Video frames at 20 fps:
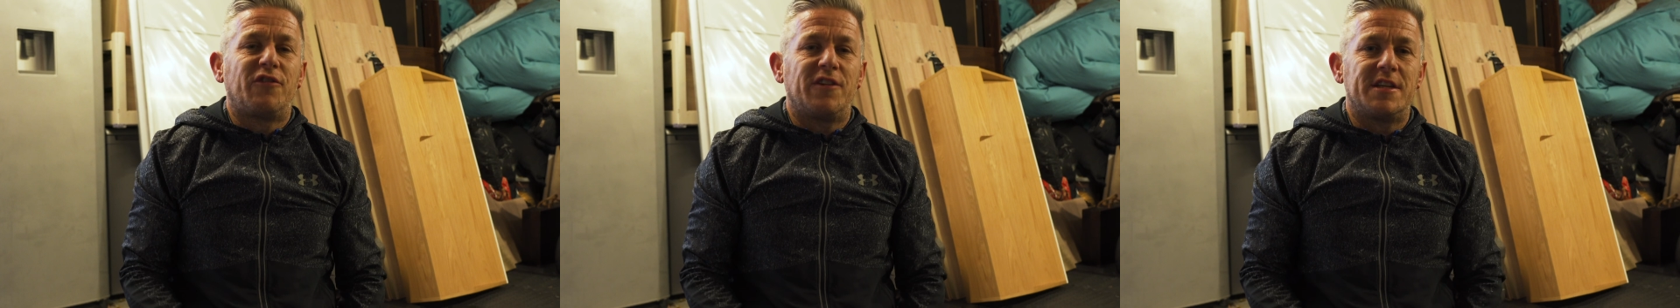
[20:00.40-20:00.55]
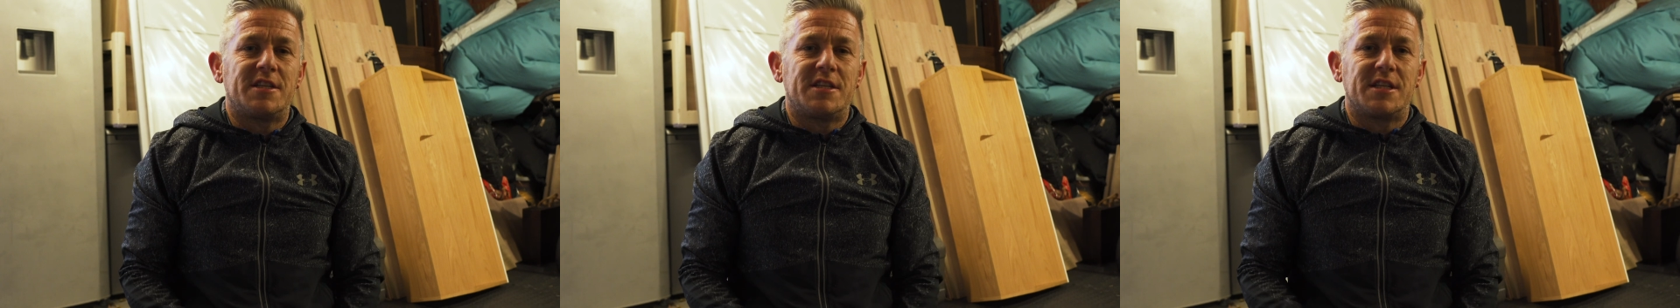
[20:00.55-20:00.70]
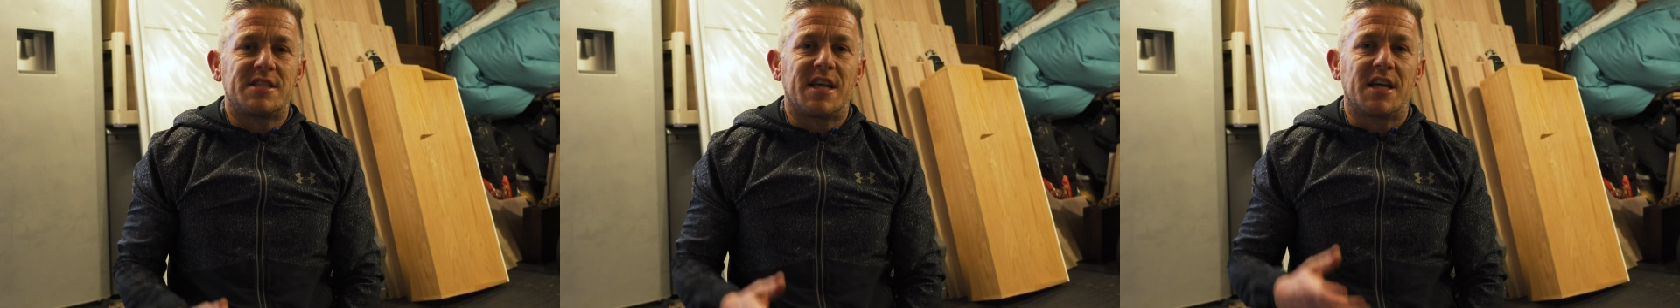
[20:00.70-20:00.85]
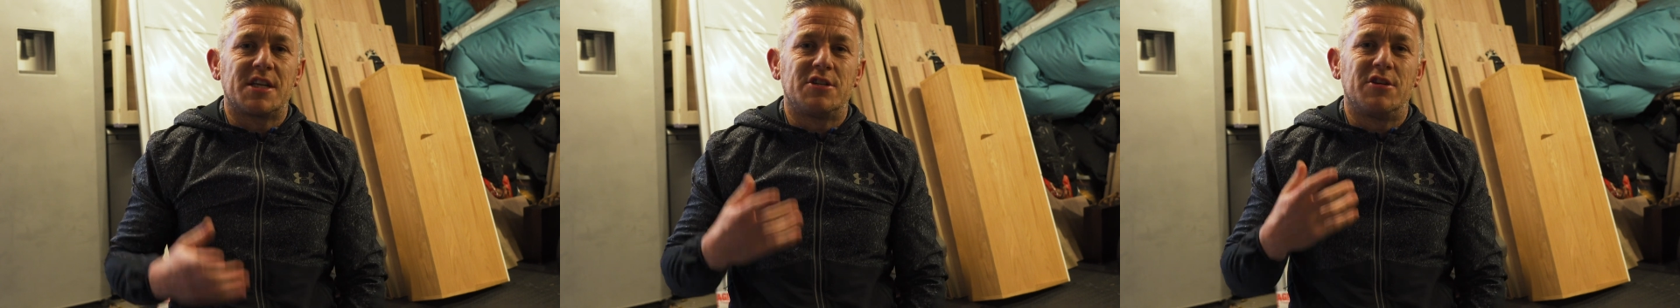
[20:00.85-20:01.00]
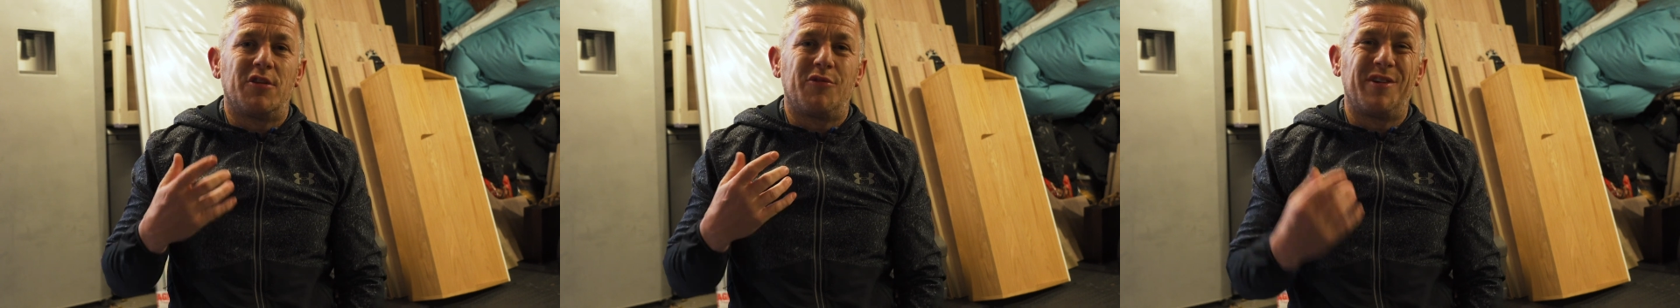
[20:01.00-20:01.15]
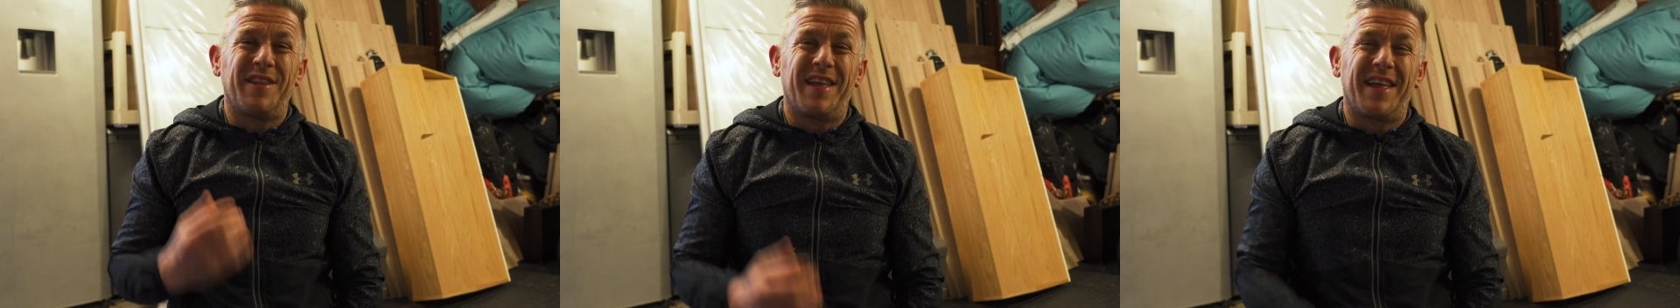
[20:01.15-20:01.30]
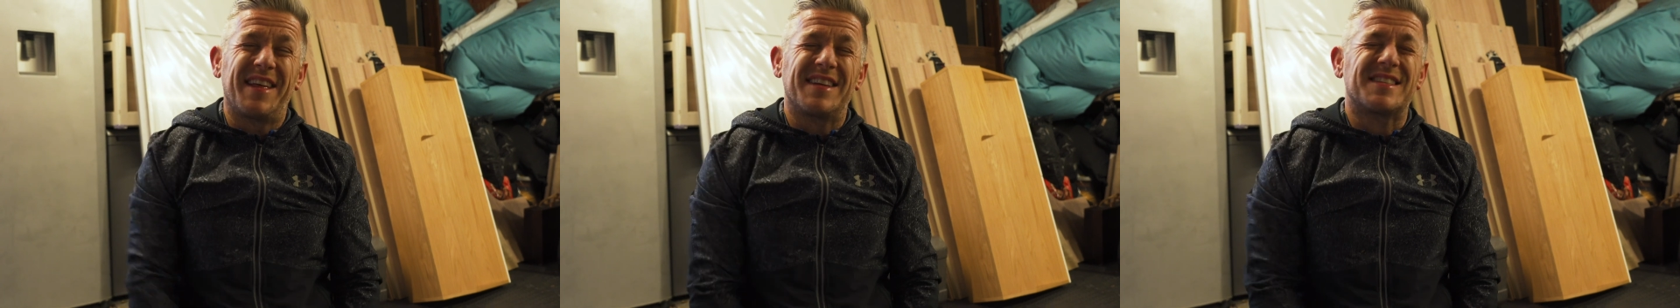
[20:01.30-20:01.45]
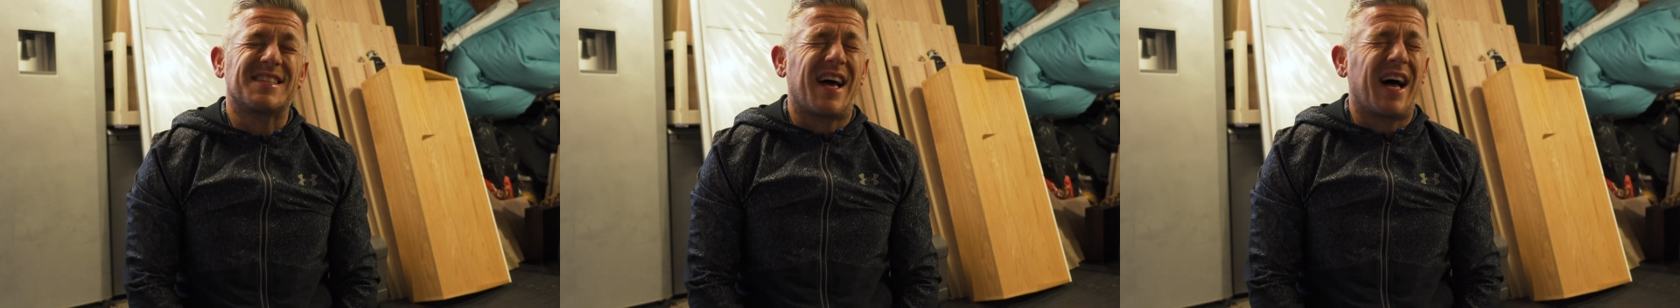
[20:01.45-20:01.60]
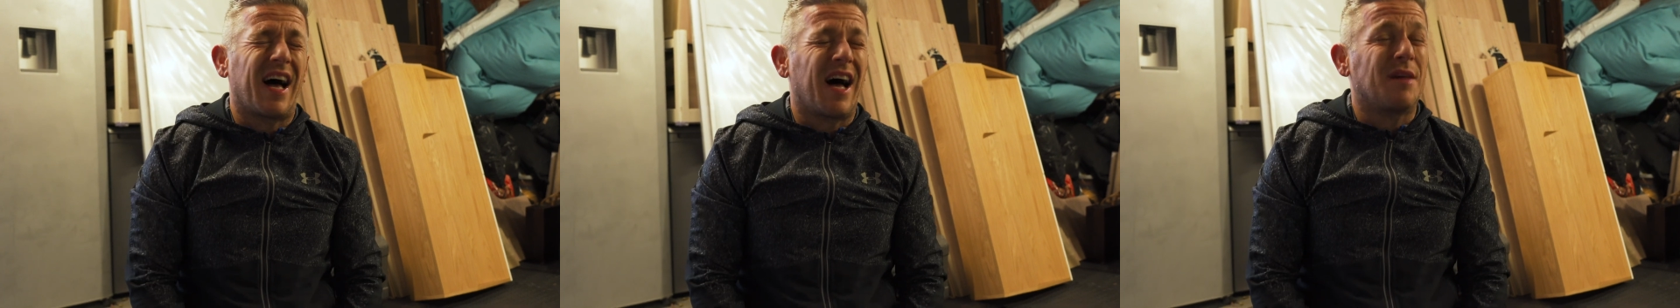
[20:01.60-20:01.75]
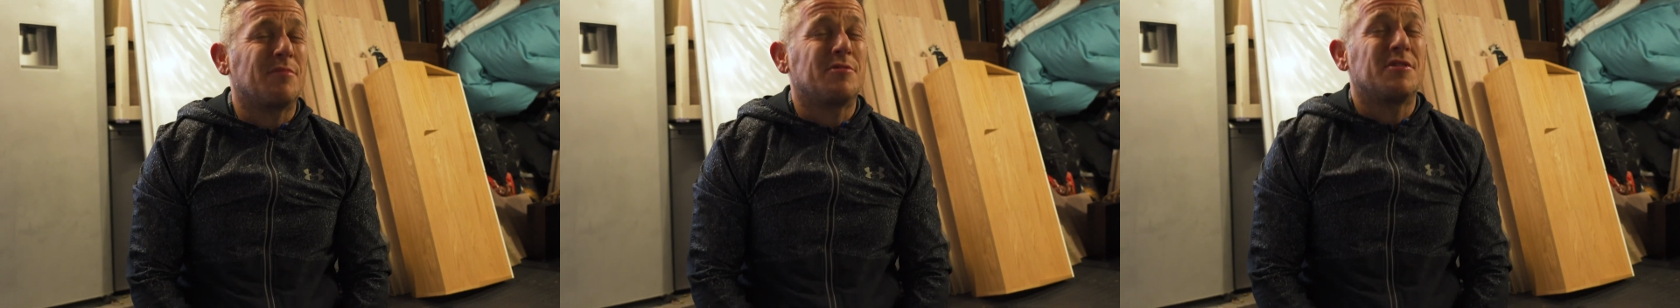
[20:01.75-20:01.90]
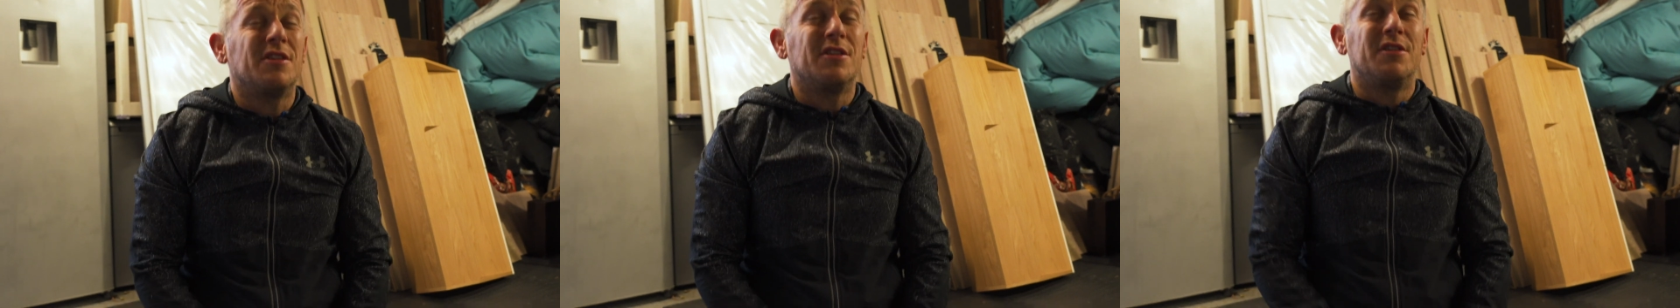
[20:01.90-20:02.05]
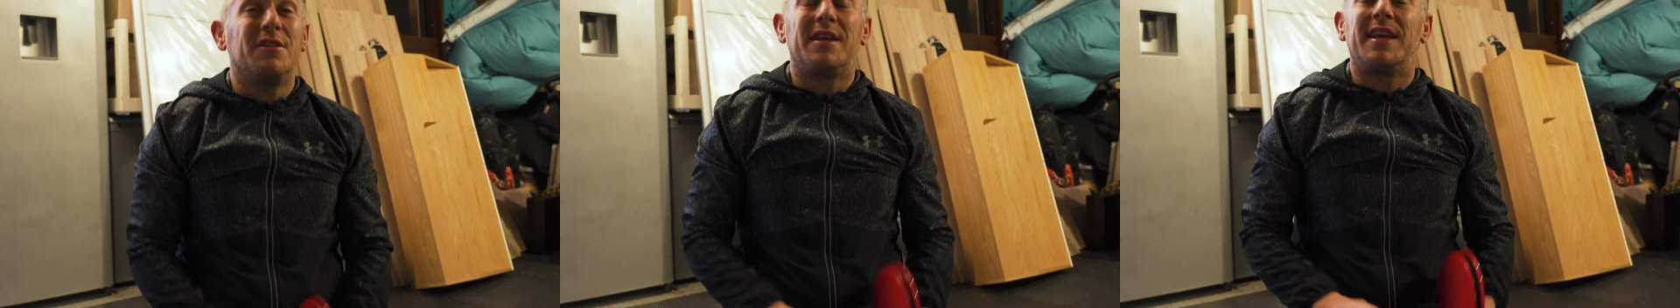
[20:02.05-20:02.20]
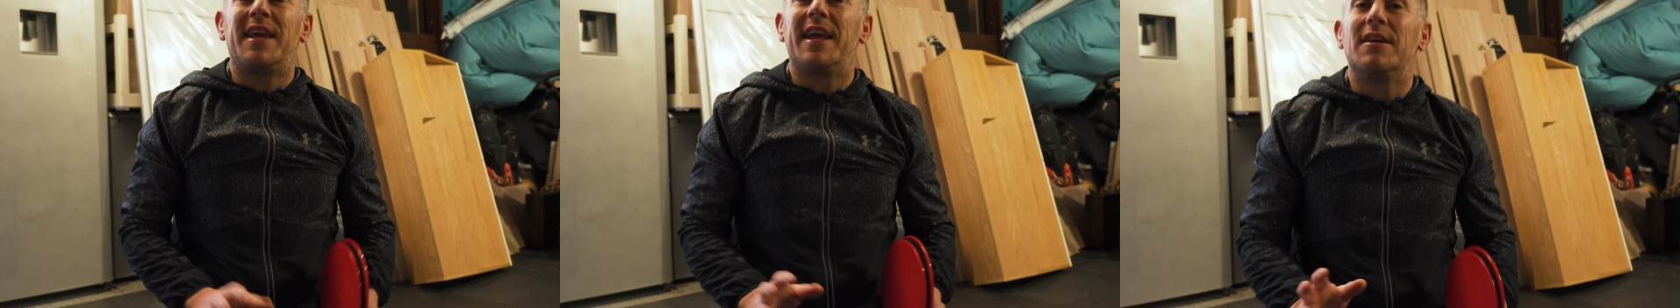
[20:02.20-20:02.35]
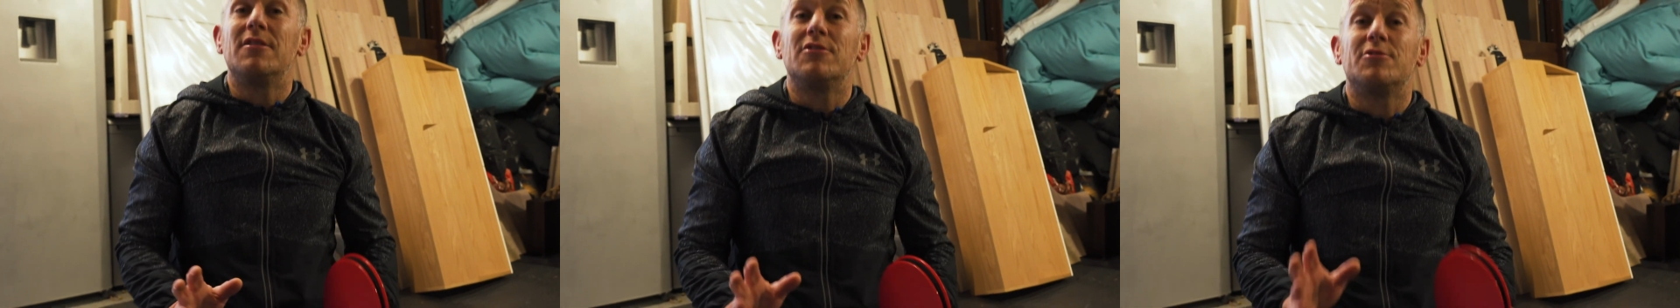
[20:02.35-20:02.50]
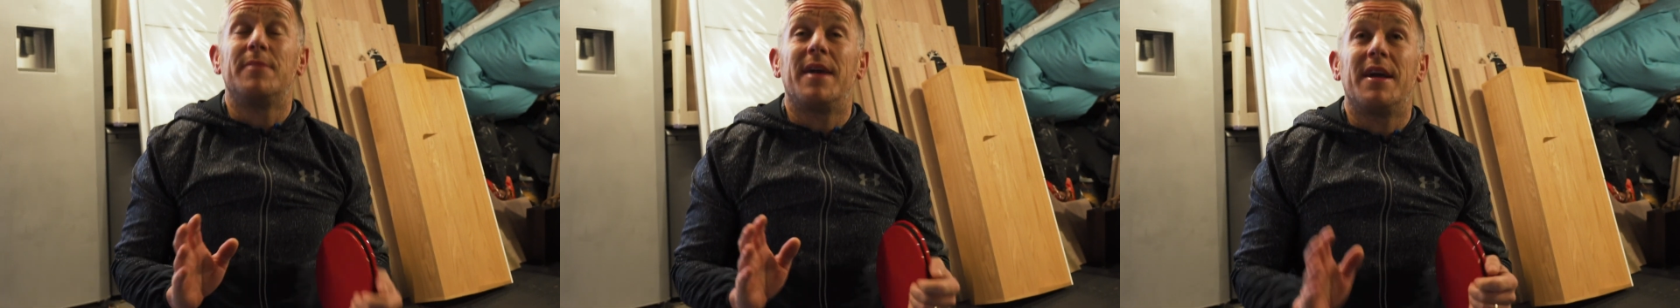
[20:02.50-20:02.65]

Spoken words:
finish the session off with that. That absolutely kills